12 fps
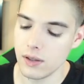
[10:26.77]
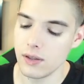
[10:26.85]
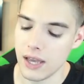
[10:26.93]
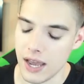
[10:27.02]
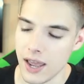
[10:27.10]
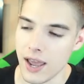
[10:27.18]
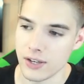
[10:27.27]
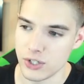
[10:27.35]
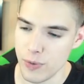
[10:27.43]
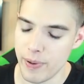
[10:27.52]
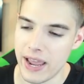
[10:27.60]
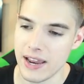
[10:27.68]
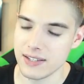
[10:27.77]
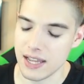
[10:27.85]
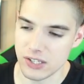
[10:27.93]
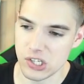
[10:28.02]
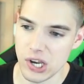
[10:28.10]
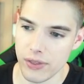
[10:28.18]
yeah, 2 Pans, the
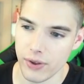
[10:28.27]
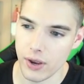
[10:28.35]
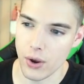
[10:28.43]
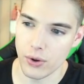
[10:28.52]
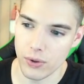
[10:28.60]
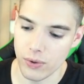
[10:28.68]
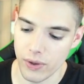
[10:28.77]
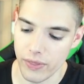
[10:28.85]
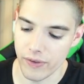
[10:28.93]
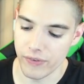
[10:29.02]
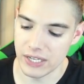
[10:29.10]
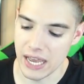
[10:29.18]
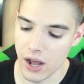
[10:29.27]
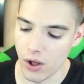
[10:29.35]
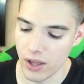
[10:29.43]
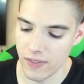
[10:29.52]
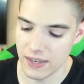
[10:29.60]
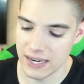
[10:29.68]
SSH through Goku, the
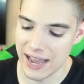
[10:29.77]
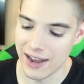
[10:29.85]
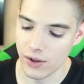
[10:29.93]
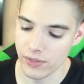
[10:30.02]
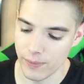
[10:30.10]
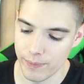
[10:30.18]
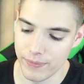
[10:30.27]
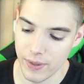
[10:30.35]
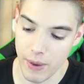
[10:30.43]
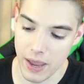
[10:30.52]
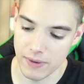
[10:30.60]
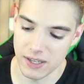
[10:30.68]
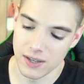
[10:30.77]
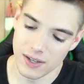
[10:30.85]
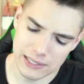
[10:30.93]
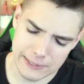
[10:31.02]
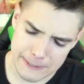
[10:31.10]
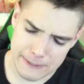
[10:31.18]
Videl, and then now the baby.
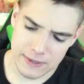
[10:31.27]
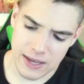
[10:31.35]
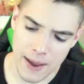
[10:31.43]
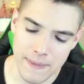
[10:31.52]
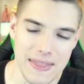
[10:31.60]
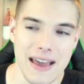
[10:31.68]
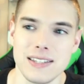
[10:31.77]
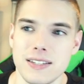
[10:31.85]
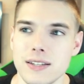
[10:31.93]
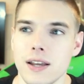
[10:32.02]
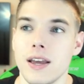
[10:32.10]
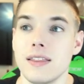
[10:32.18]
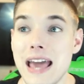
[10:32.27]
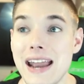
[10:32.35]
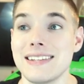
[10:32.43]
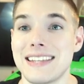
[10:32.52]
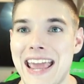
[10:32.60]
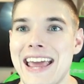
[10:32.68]
I mean, that is
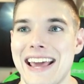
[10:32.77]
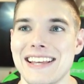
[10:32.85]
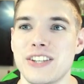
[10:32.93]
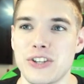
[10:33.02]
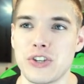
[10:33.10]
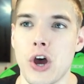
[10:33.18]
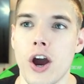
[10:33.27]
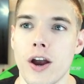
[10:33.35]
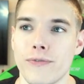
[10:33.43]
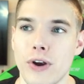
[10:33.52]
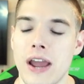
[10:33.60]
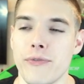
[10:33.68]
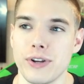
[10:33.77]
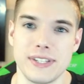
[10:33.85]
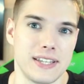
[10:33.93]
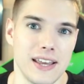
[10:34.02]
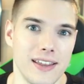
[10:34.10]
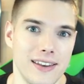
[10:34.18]
an SSR for every
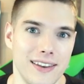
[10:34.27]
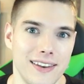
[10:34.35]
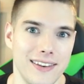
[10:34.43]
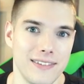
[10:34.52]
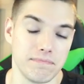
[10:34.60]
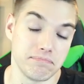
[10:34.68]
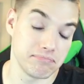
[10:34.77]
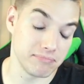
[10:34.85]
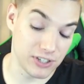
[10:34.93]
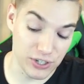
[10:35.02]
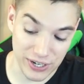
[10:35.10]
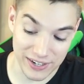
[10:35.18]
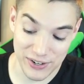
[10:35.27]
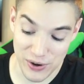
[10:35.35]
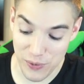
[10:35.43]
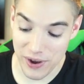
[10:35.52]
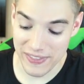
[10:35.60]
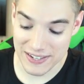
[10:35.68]
10. You know
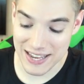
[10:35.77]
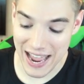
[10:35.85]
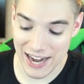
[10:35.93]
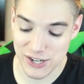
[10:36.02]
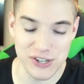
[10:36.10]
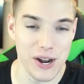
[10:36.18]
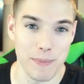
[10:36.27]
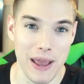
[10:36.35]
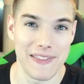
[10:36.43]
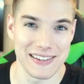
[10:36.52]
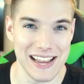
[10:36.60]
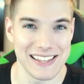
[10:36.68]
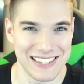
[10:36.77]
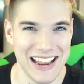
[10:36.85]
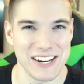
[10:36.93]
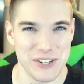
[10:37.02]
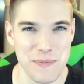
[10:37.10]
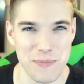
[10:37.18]
what? That's actually not bad. That's
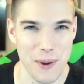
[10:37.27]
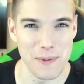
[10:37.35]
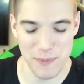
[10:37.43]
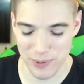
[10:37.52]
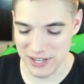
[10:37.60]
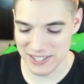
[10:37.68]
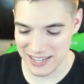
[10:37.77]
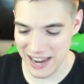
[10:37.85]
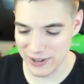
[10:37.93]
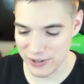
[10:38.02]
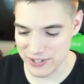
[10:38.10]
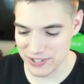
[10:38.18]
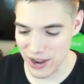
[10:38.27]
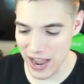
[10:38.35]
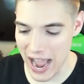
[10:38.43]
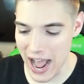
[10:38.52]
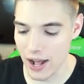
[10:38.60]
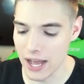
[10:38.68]
actually probably pretty standard. So
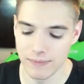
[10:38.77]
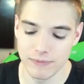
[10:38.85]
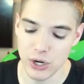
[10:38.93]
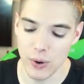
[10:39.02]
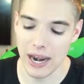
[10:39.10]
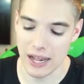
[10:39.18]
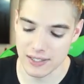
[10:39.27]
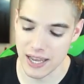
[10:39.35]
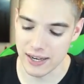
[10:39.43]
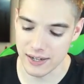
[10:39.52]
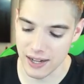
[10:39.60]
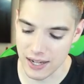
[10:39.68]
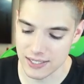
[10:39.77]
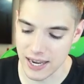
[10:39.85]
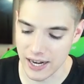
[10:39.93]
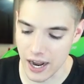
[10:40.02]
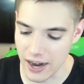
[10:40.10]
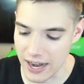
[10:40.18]
you know what? I'll take it. I'll take
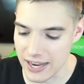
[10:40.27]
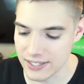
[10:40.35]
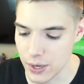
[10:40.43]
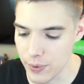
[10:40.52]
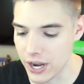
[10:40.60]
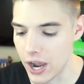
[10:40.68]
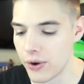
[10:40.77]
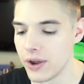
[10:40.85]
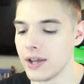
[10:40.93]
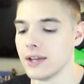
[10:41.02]
it. All right, guys, here we go.